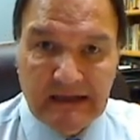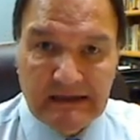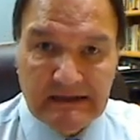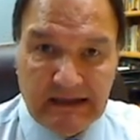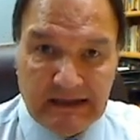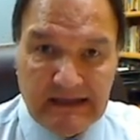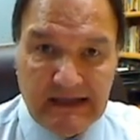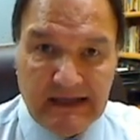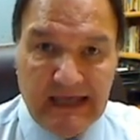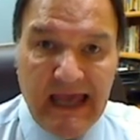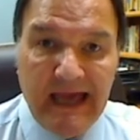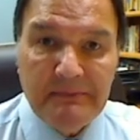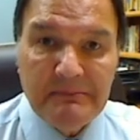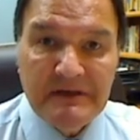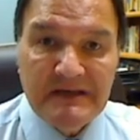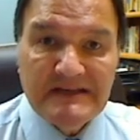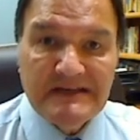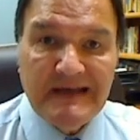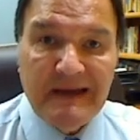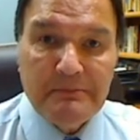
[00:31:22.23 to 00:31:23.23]
that they can't
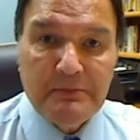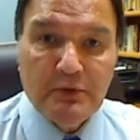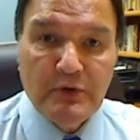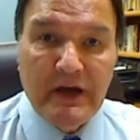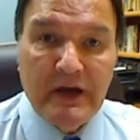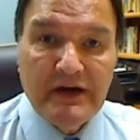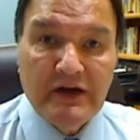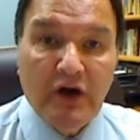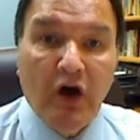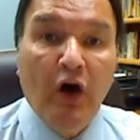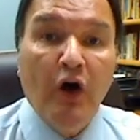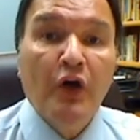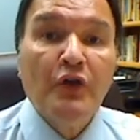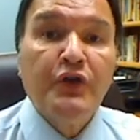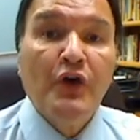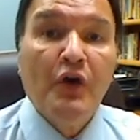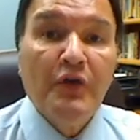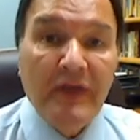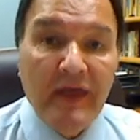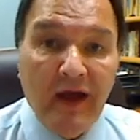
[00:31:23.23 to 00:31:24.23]
be separated,
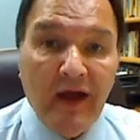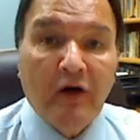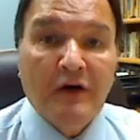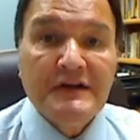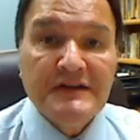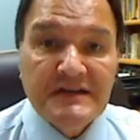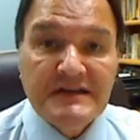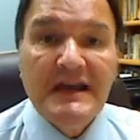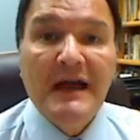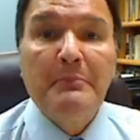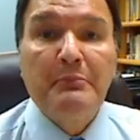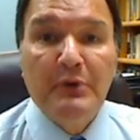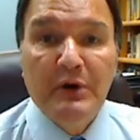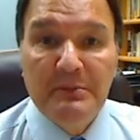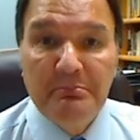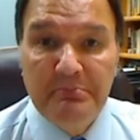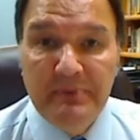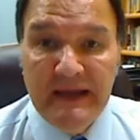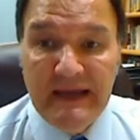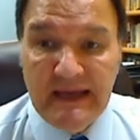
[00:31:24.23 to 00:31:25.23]
although they are
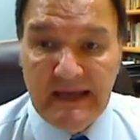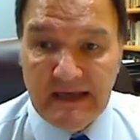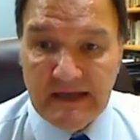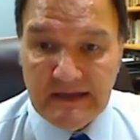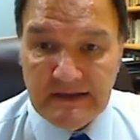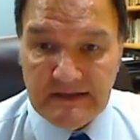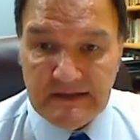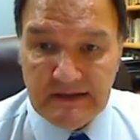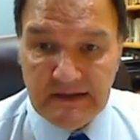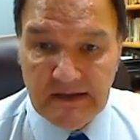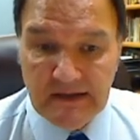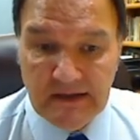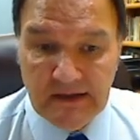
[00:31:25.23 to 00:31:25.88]
separate beings.